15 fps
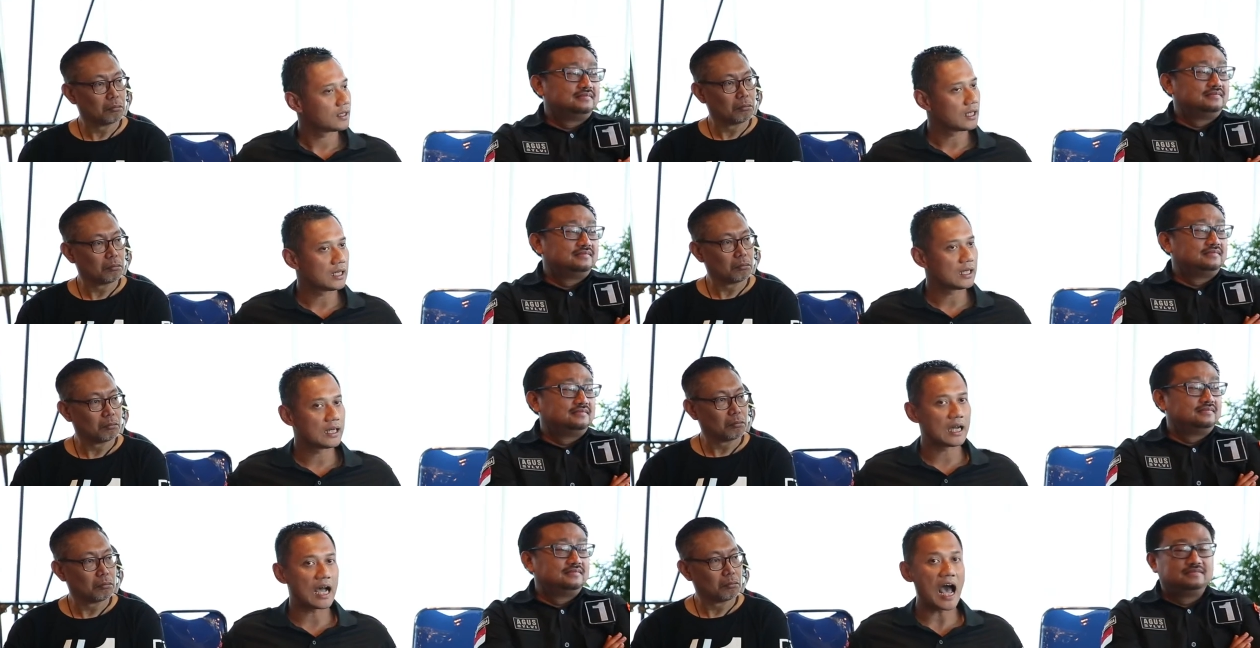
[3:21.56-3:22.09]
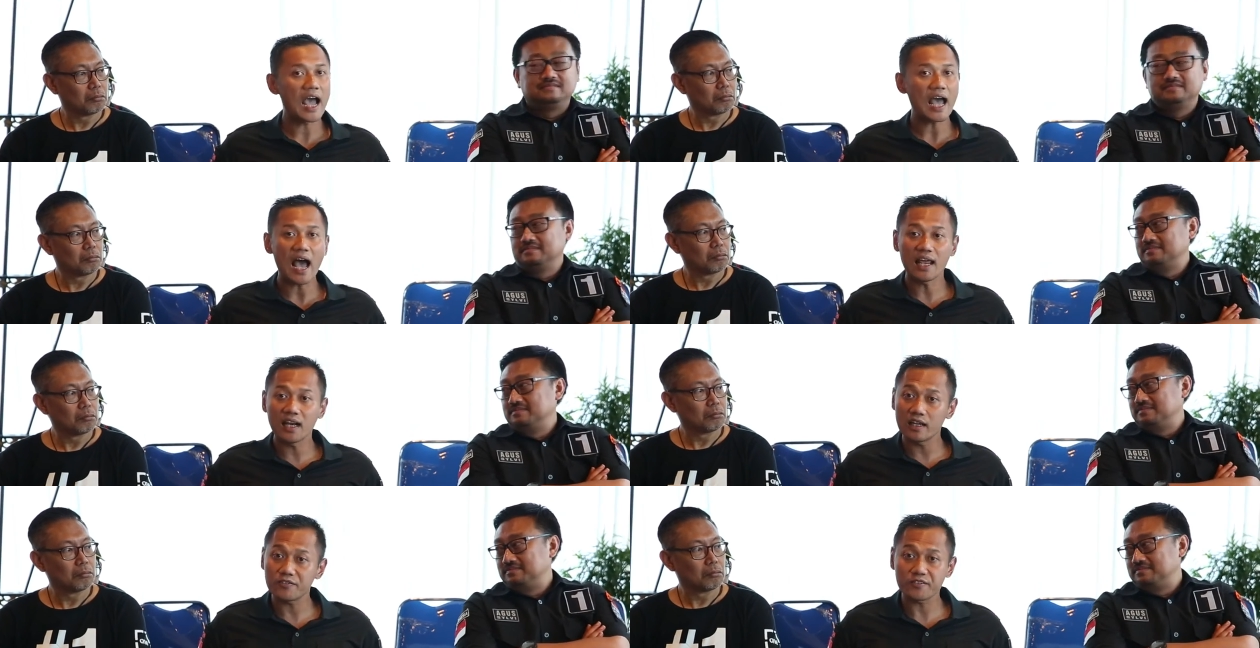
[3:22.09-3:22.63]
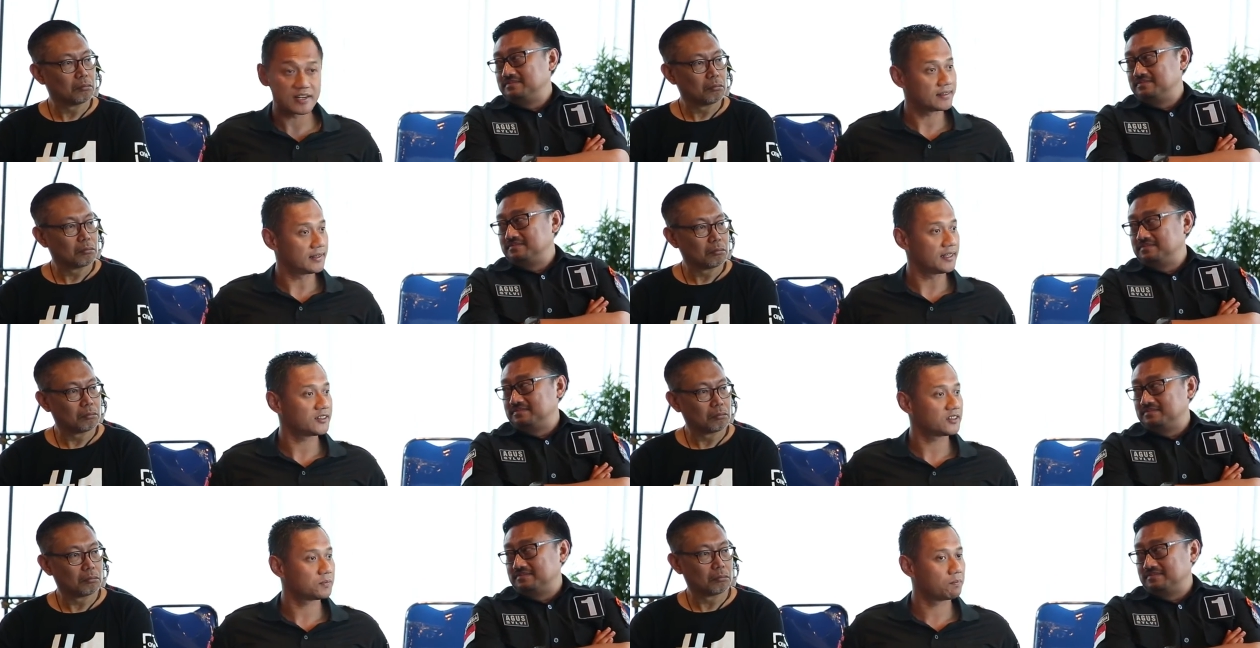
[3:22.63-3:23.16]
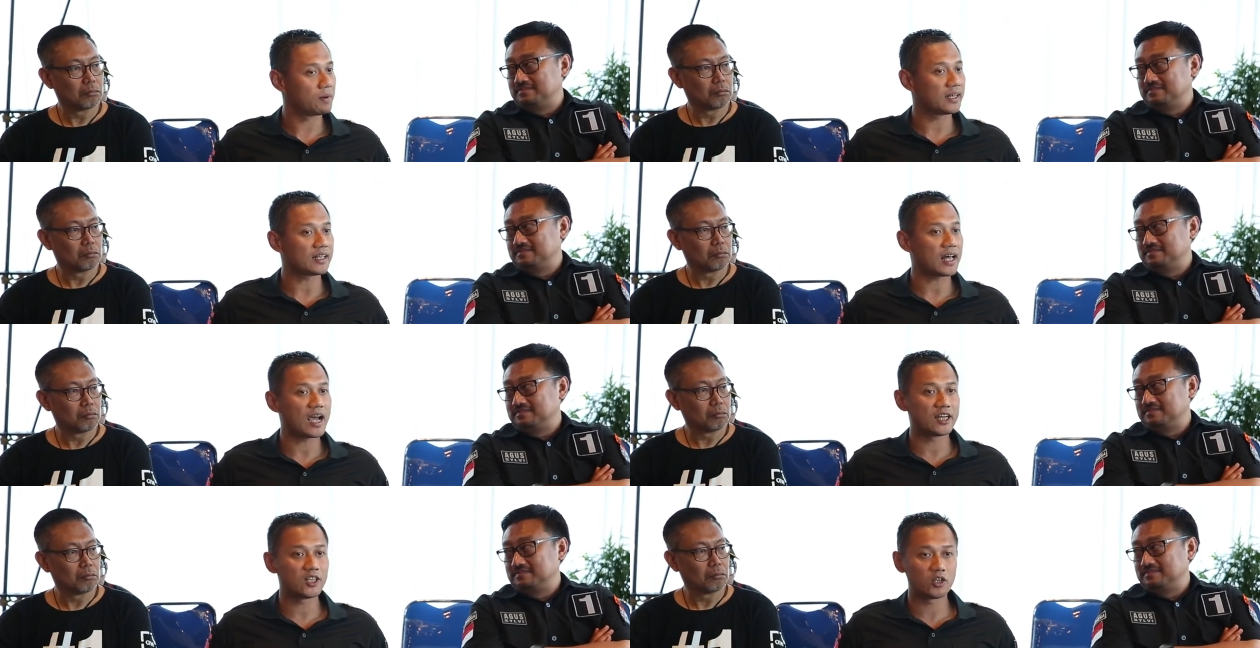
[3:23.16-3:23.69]
Speaker 1: I love critics,
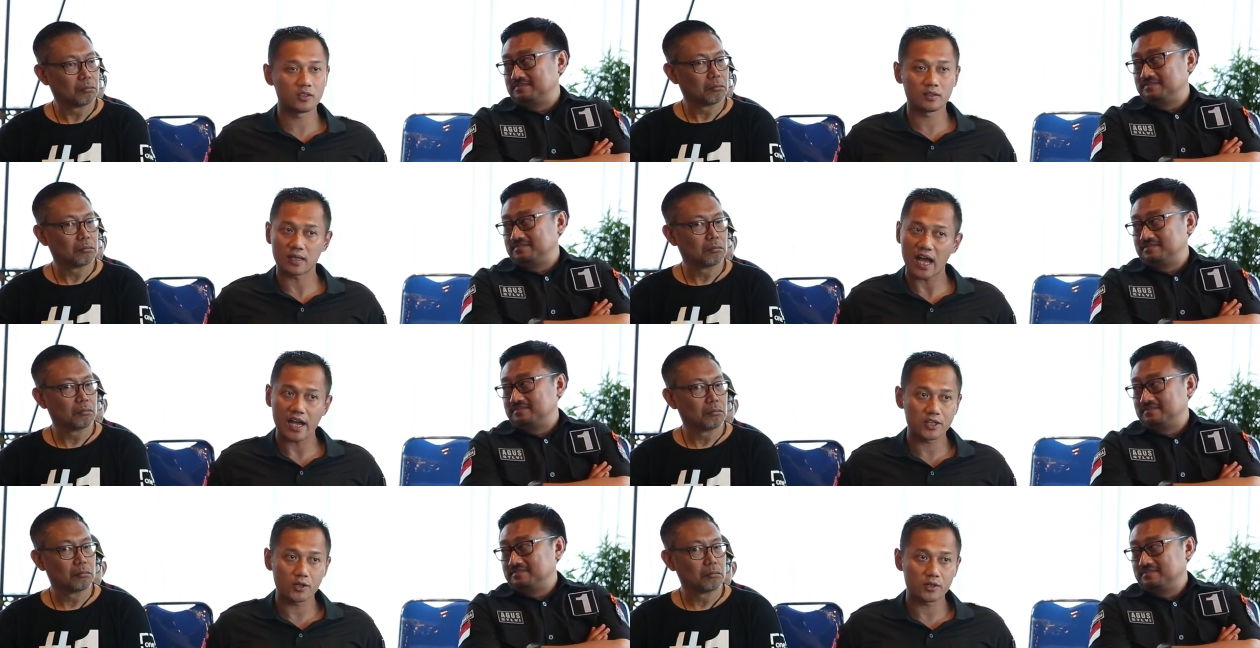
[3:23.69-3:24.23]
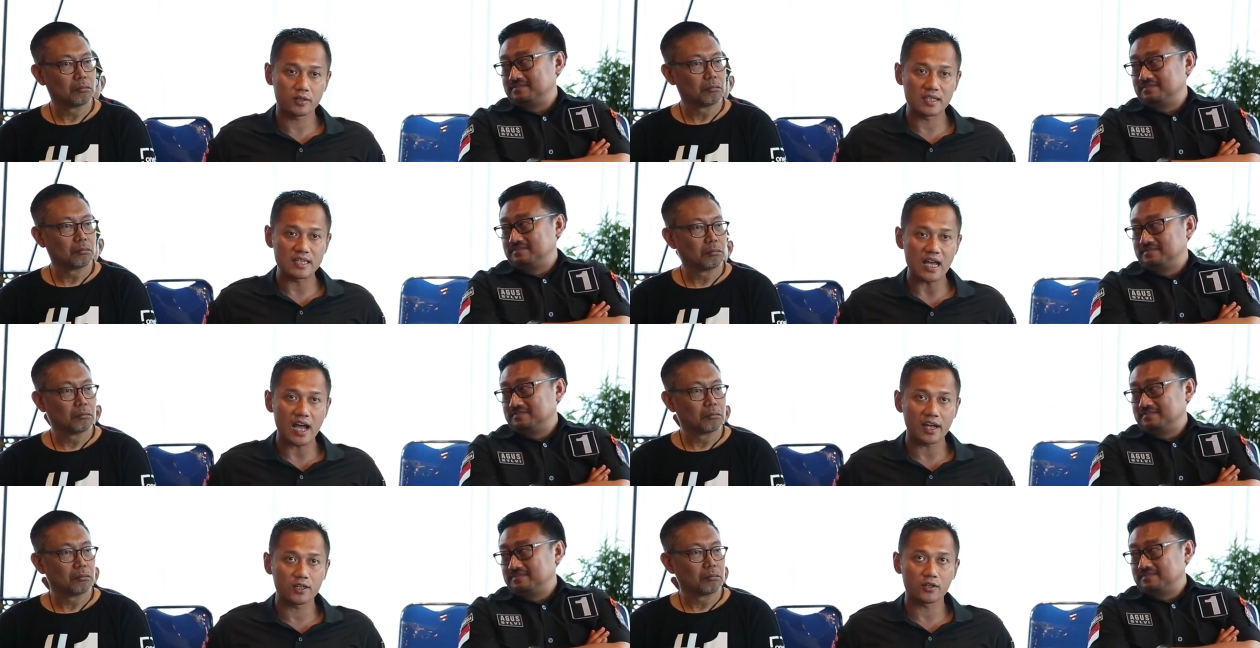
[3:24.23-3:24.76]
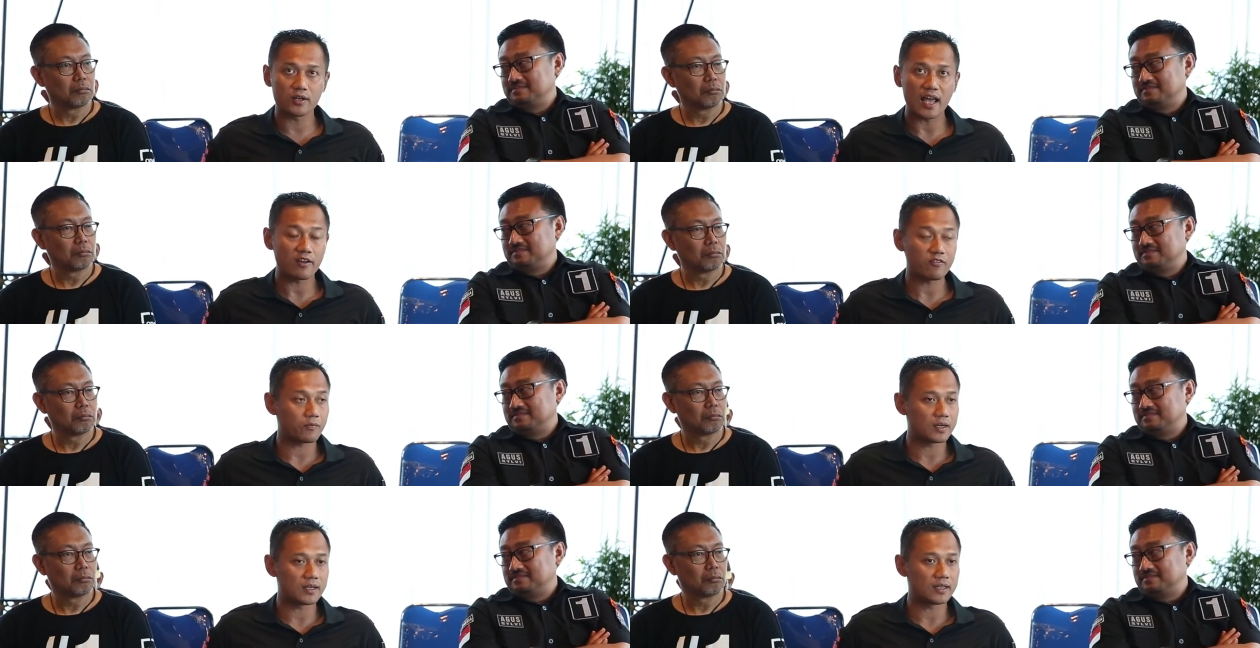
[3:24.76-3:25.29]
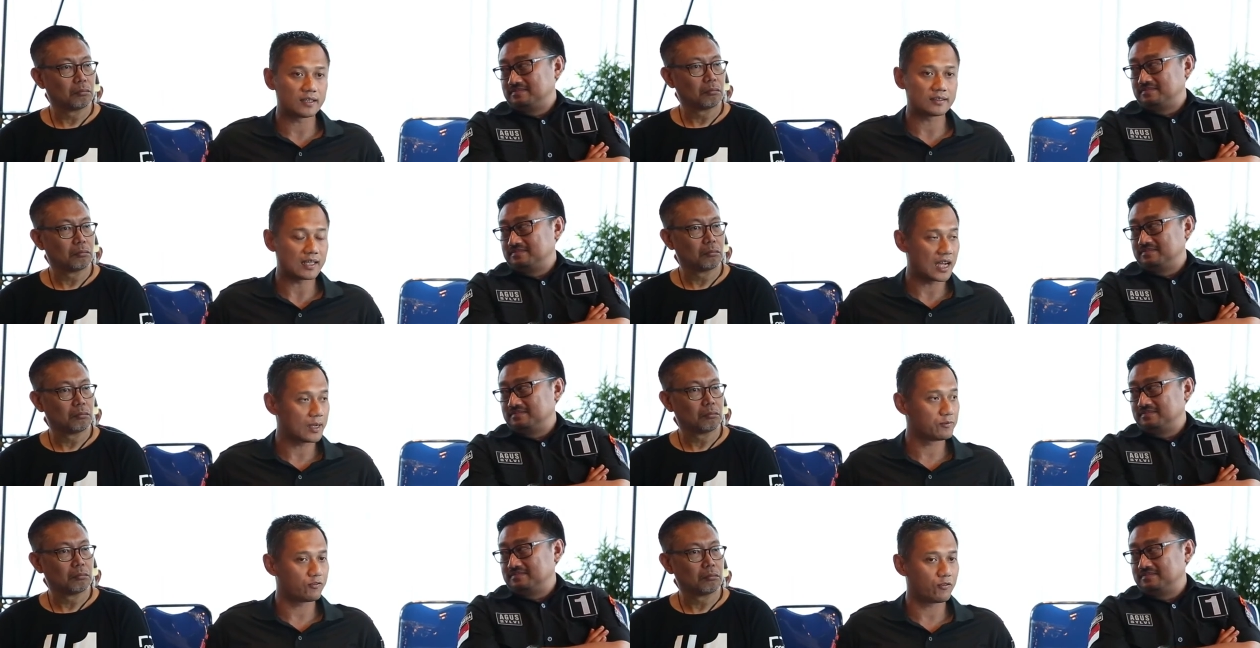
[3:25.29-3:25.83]
but I don't have
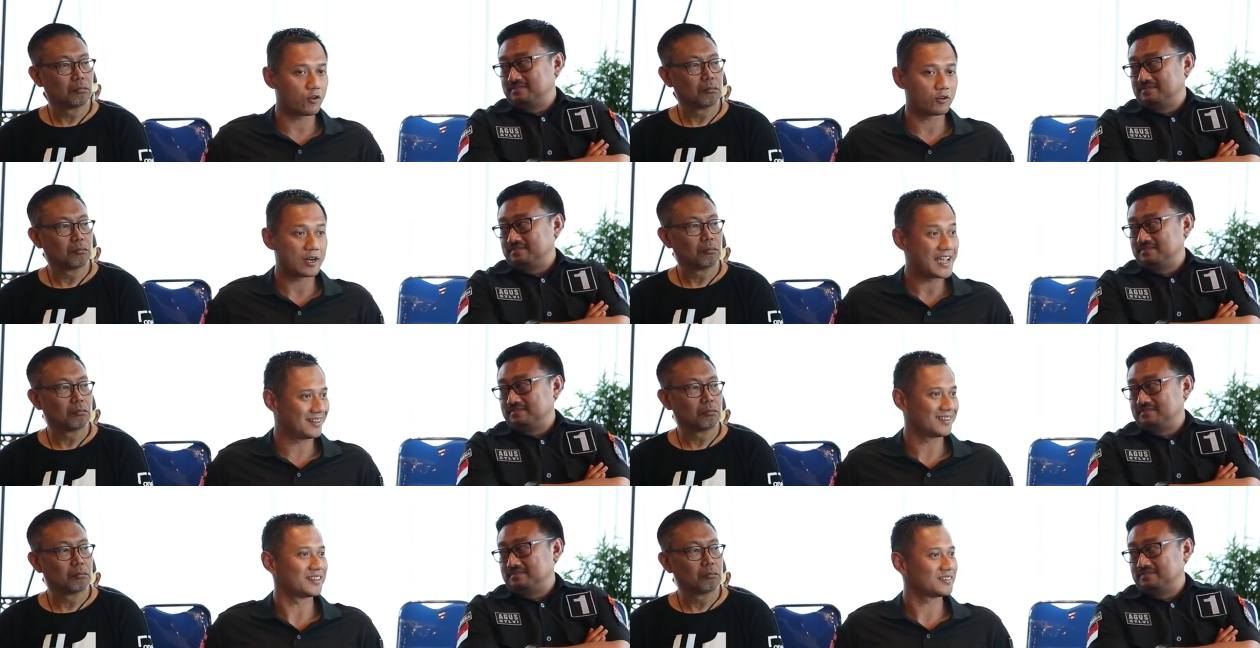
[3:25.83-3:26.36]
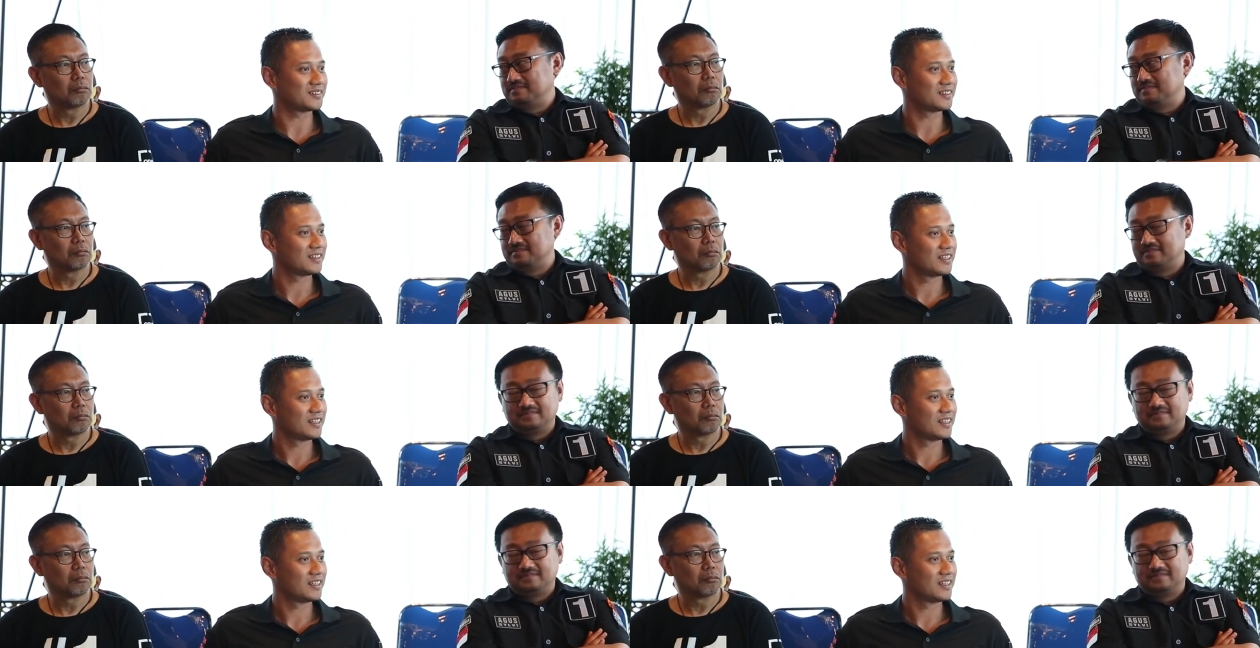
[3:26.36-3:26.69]
time for haters.